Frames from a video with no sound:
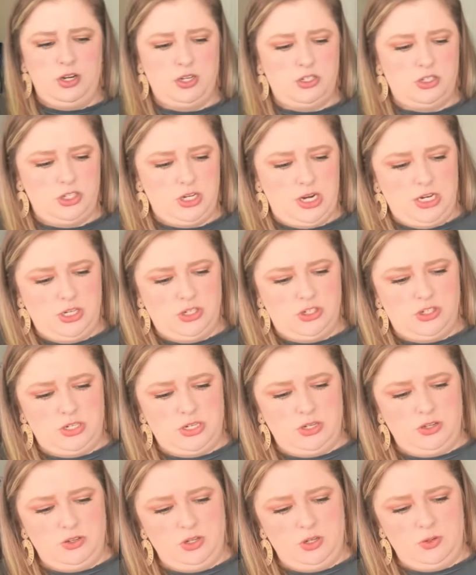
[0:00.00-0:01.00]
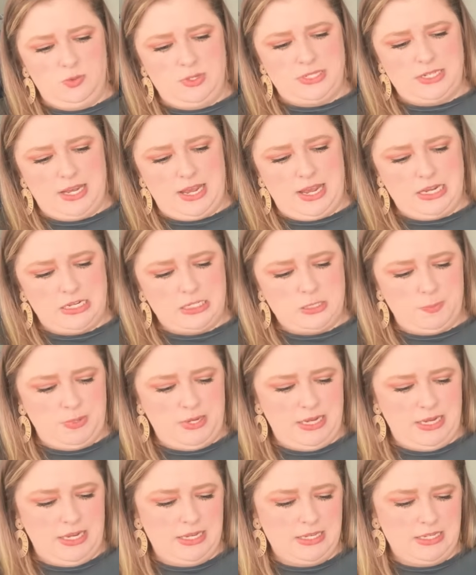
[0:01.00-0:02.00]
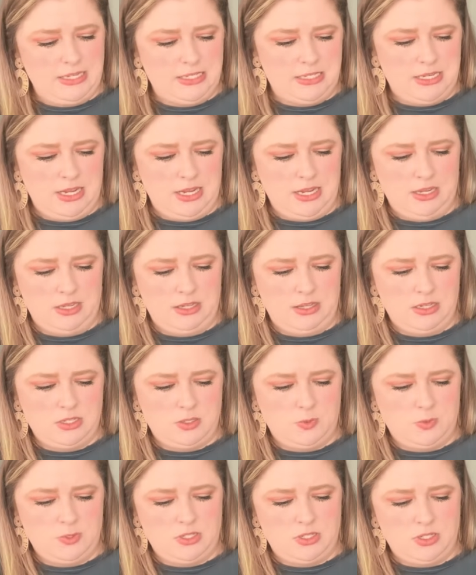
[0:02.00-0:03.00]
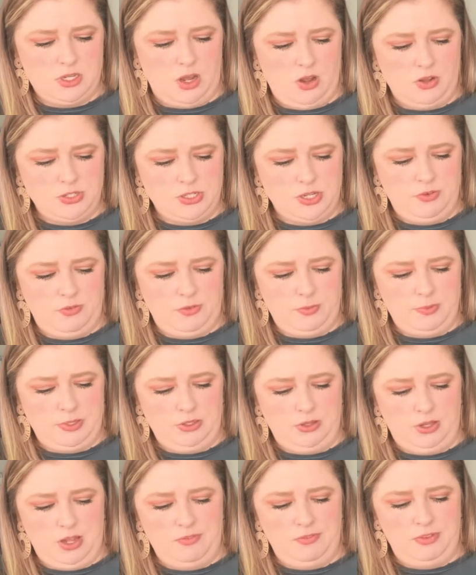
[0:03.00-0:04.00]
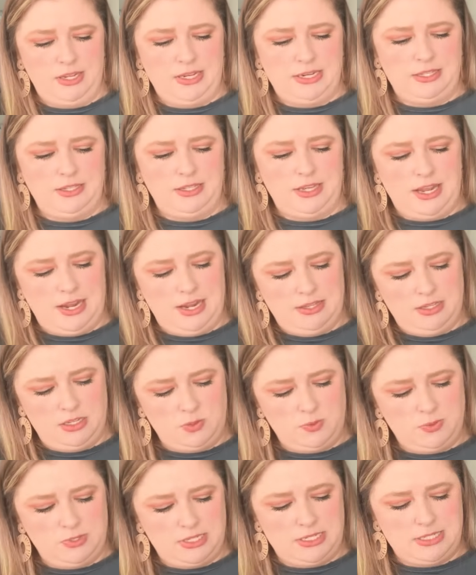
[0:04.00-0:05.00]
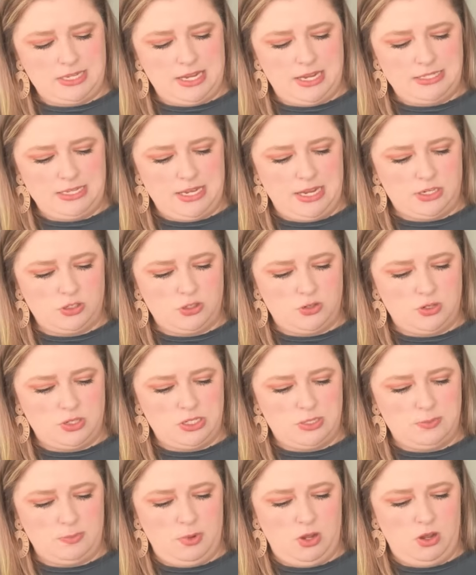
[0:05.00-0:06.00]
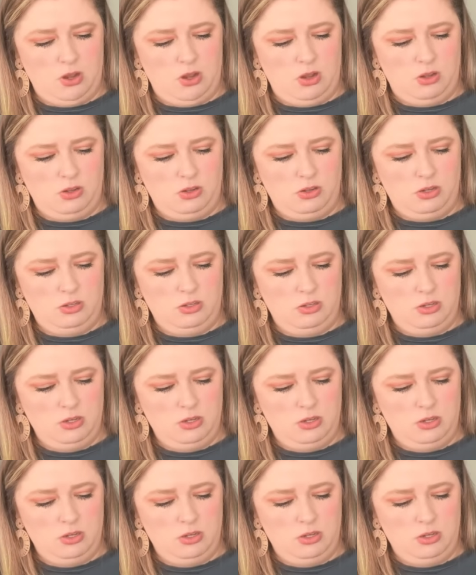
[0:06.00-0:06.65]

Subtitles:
J. Jill new with tags piece. This was also from their Love Linen line. This one's a size extra small.